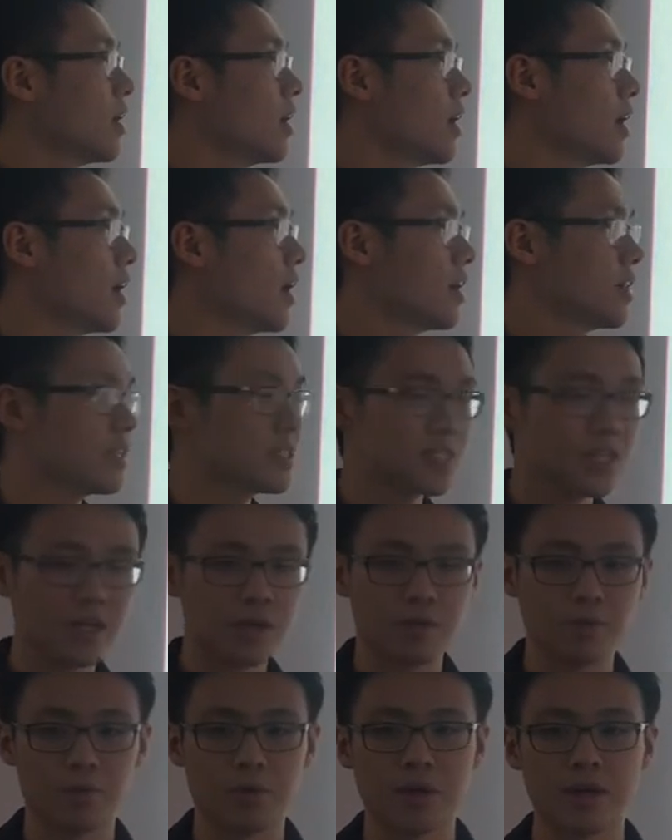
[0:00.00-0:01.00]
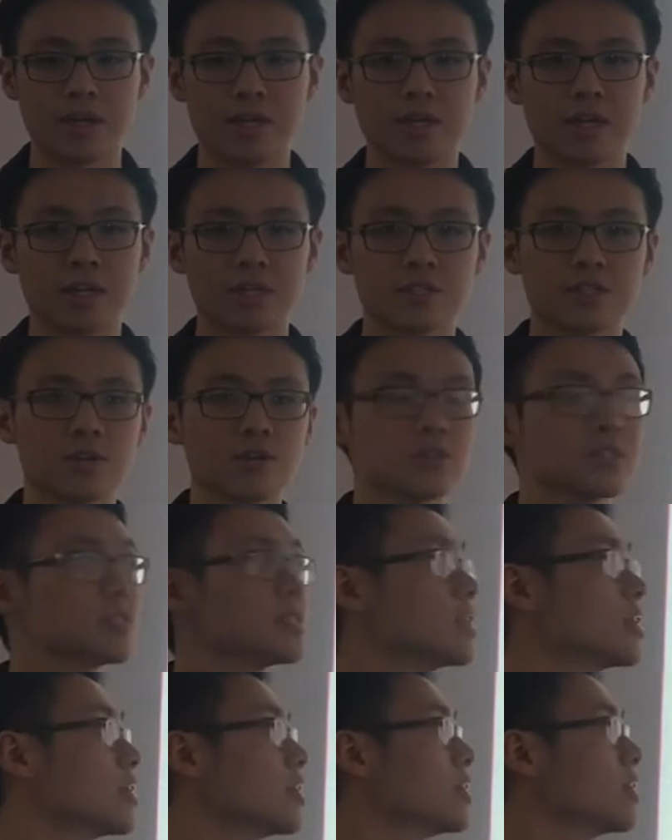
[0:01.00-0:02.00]
And the second one,
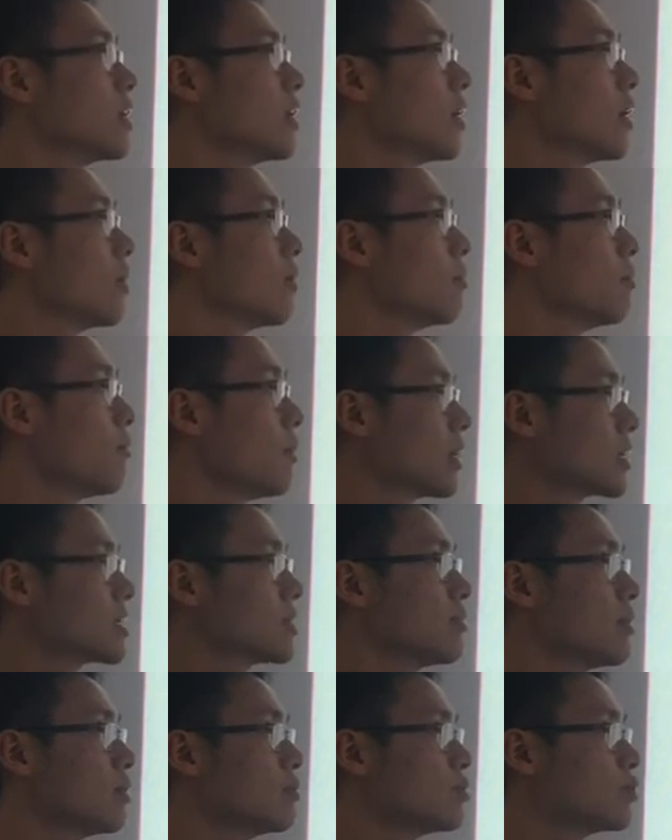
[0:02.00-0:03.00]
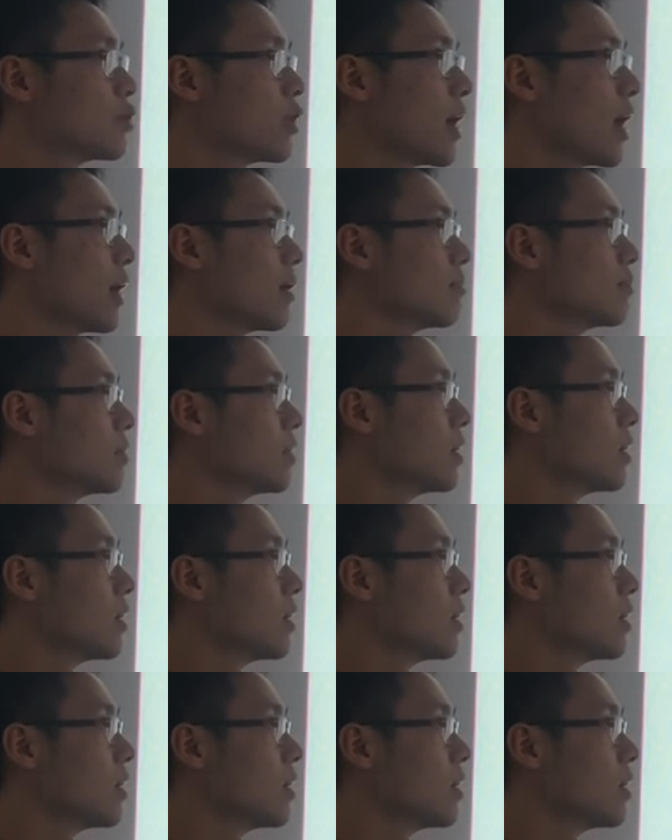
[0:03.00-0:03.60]
exhausted maximum trap.